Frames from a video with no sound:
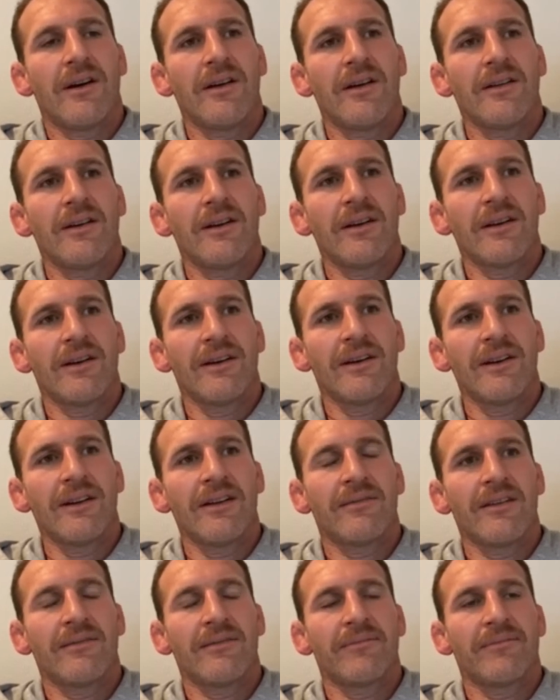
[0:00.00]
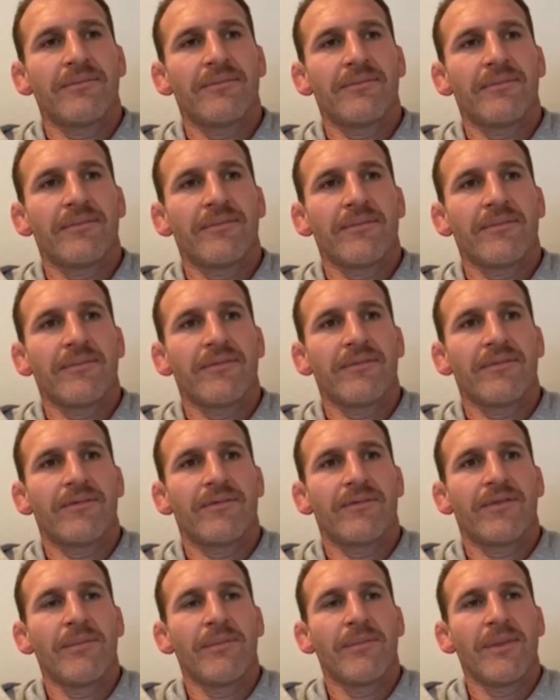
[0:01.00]
I kind of,
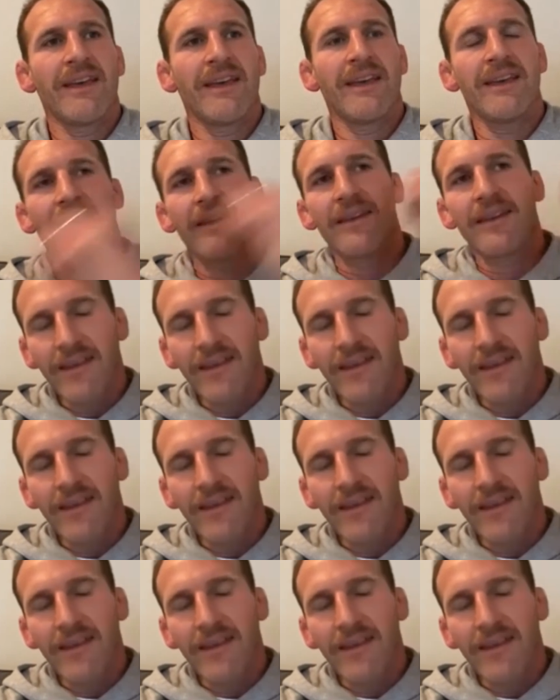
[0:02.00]
for me,